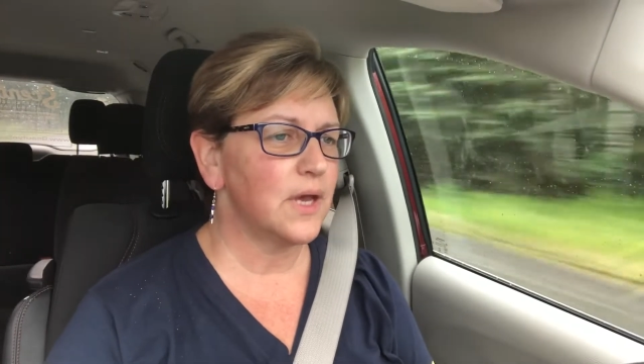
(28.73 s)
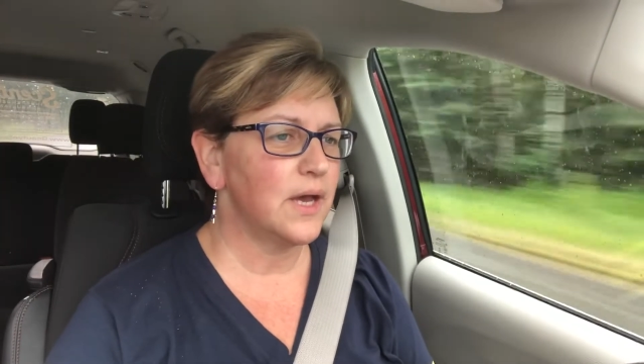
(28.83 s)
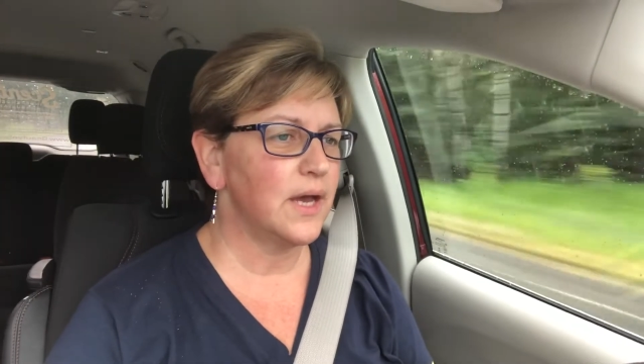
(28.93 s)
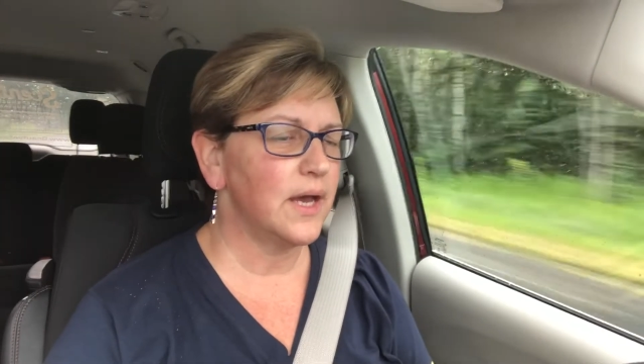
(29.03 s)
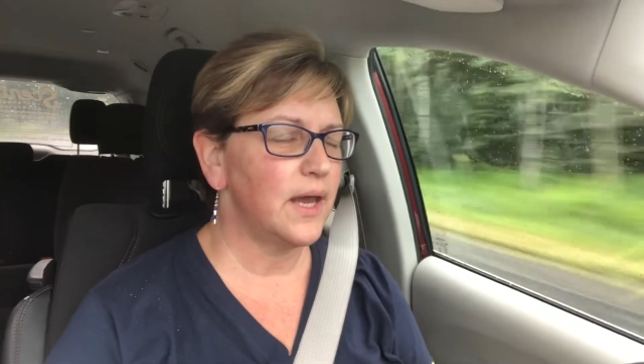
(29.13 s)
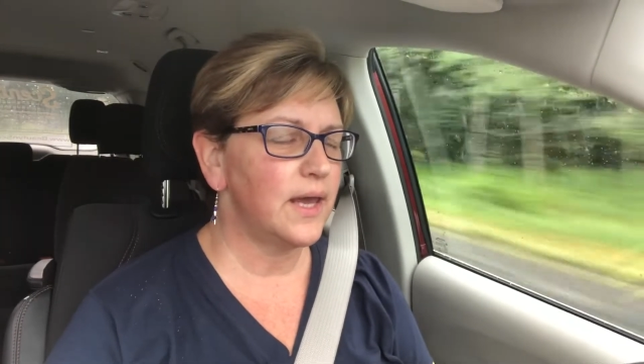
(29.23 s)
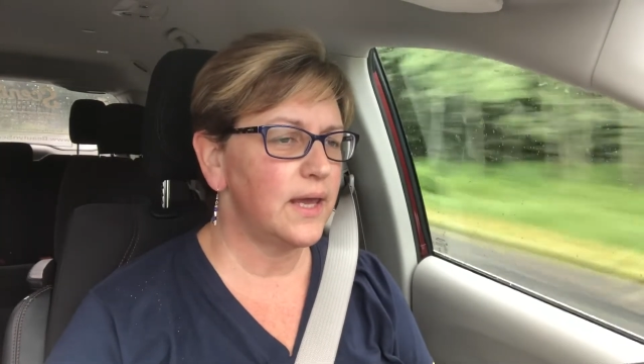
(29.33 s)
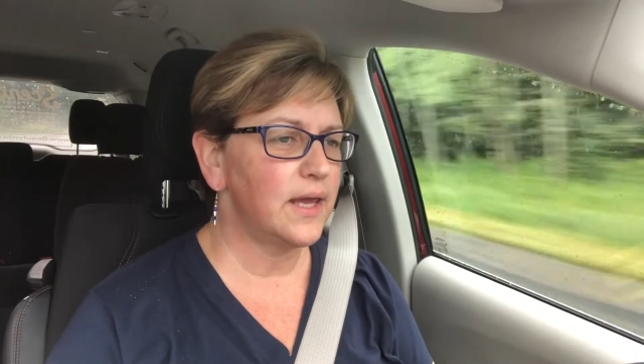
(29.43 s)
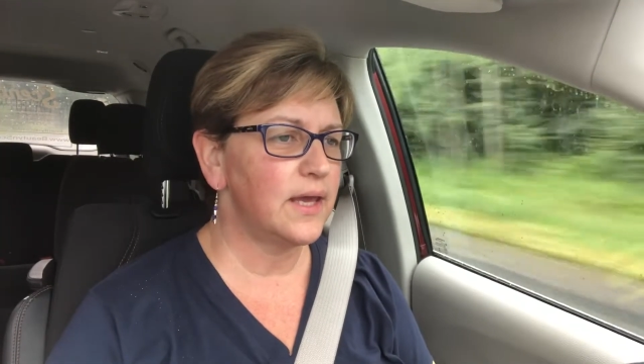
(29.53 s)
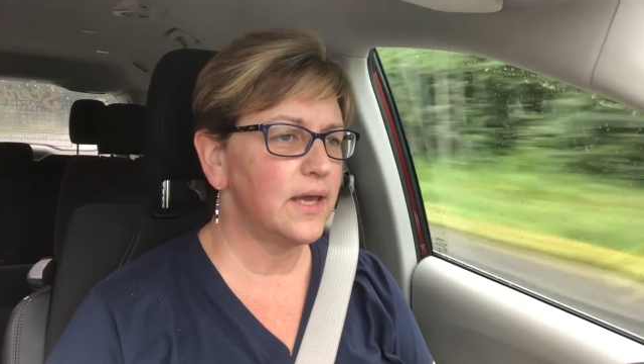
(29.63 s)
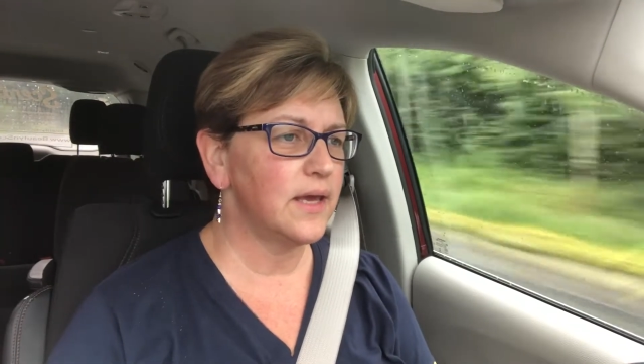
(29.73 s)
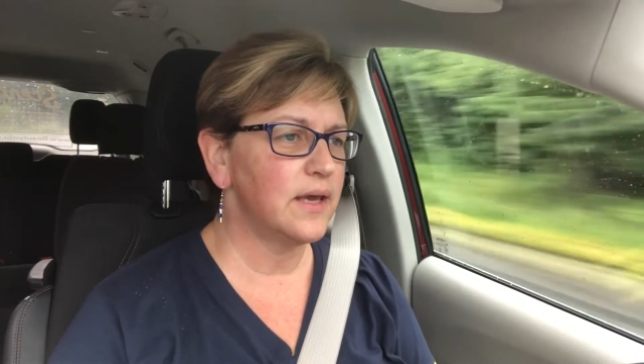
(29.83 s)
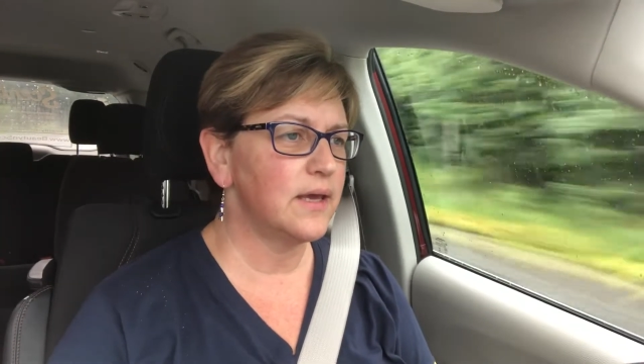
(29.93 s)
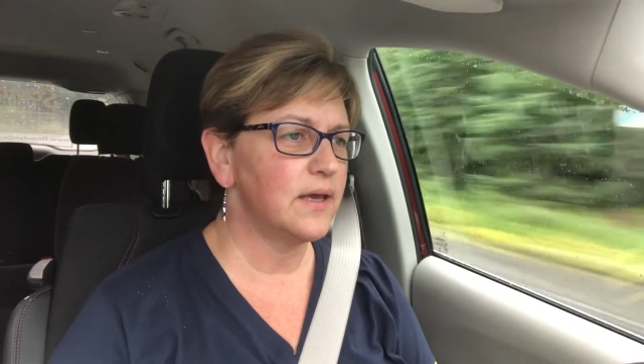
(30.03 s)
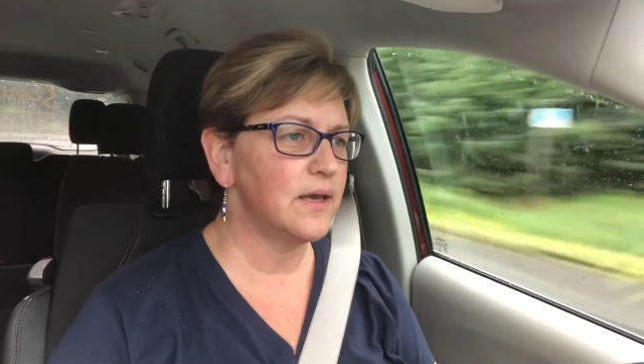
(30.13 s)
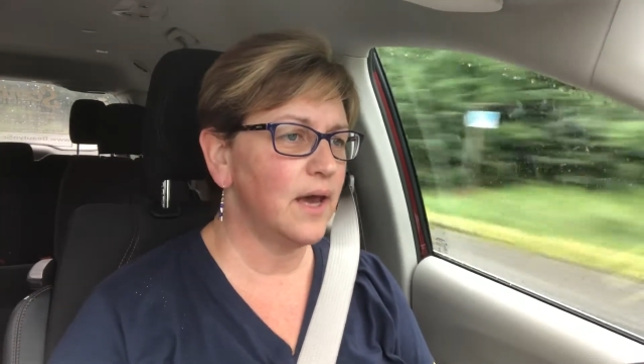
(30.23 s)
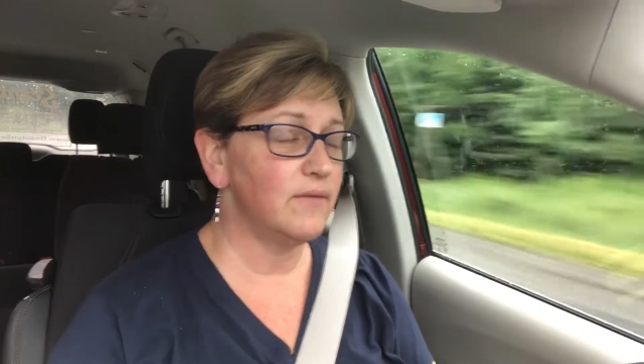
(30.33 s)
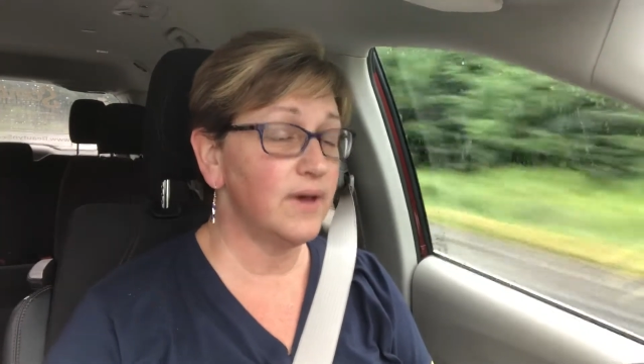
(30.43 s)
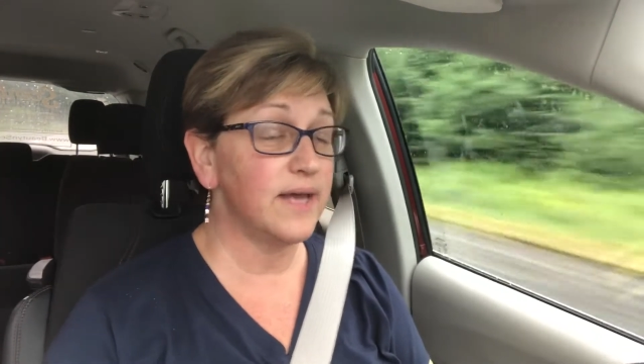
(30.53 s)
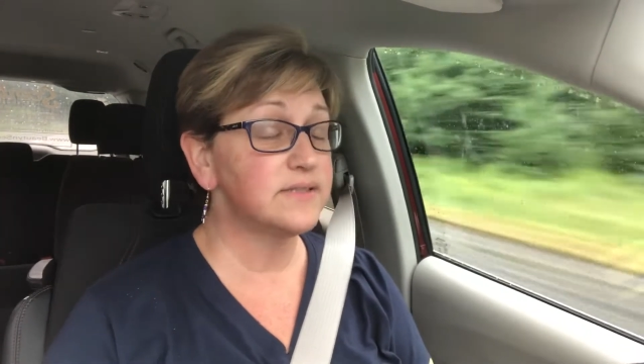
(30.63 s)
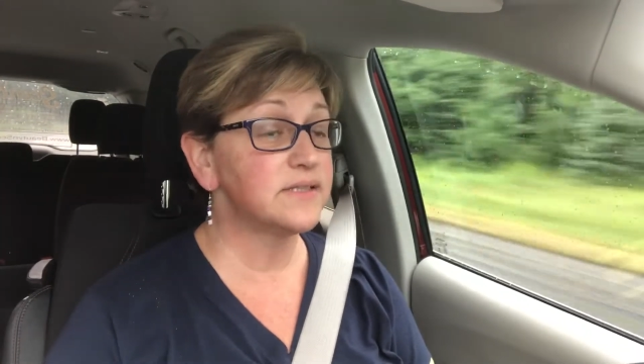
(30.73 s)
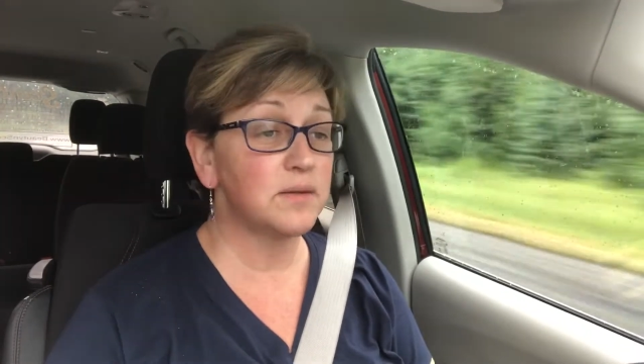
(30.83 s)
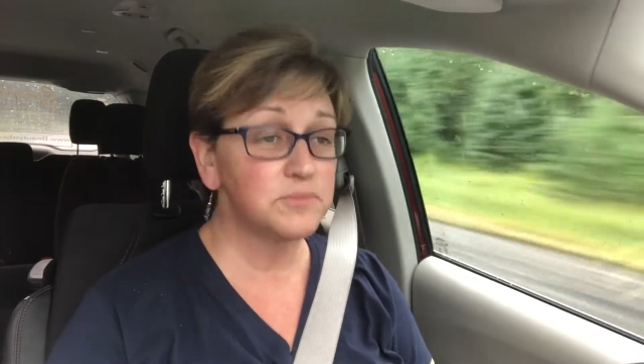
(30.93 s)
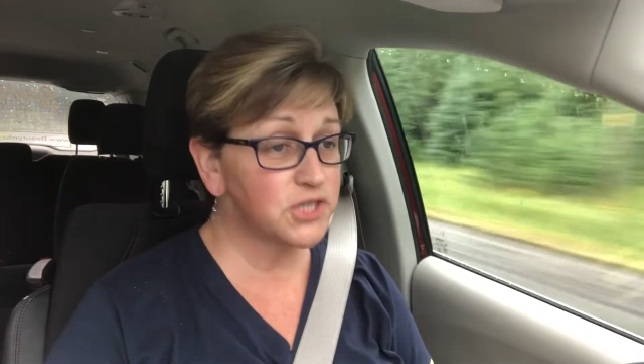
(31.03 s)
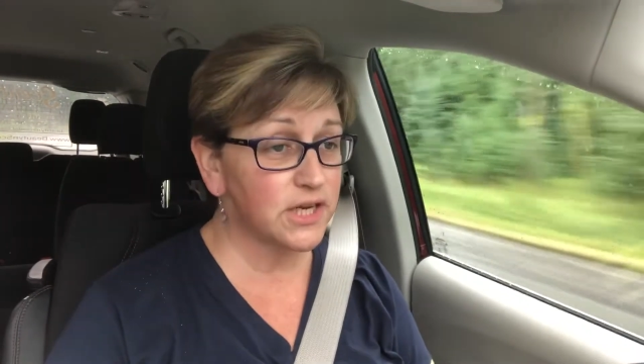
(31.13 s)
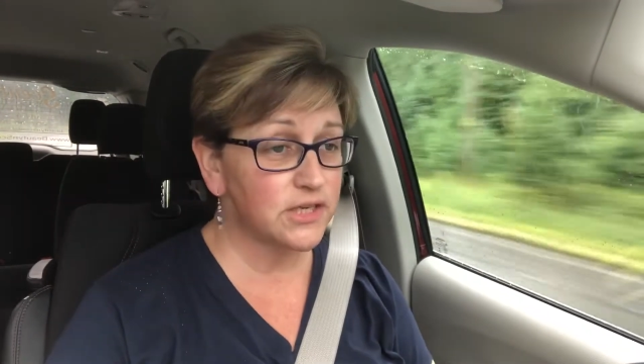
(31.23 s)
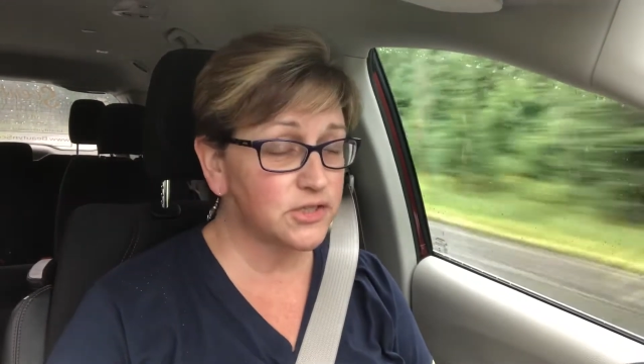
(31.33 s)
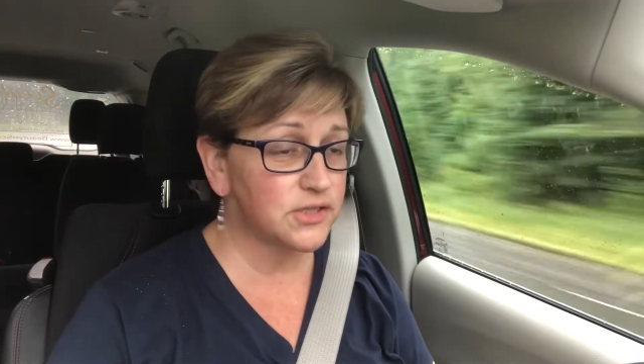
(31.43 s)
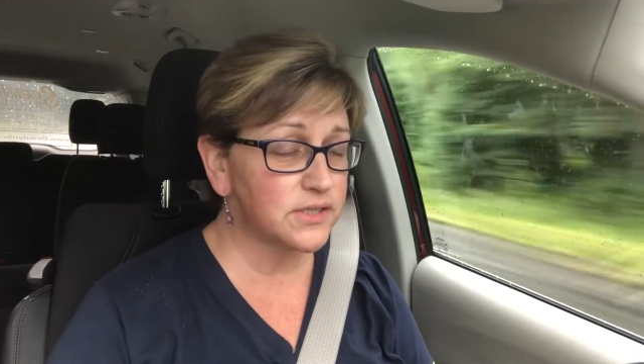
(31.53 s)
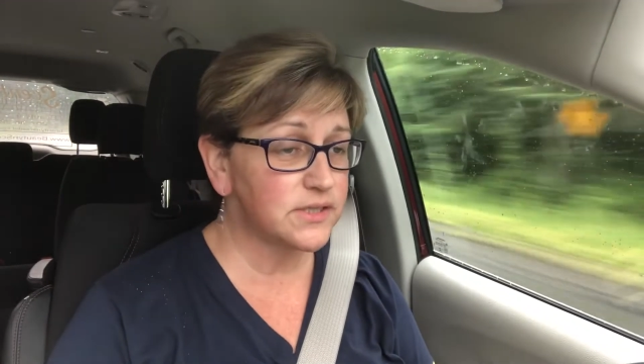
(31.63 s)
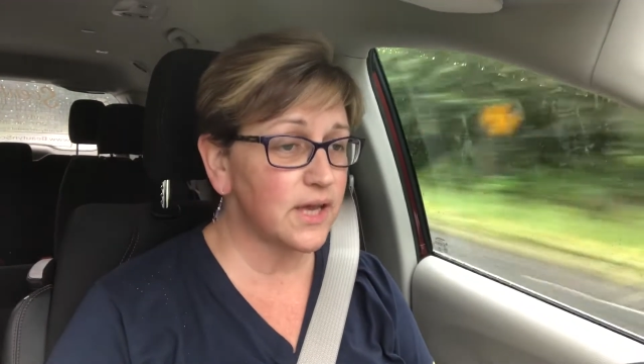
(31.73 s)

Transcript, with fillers: I have had some changes.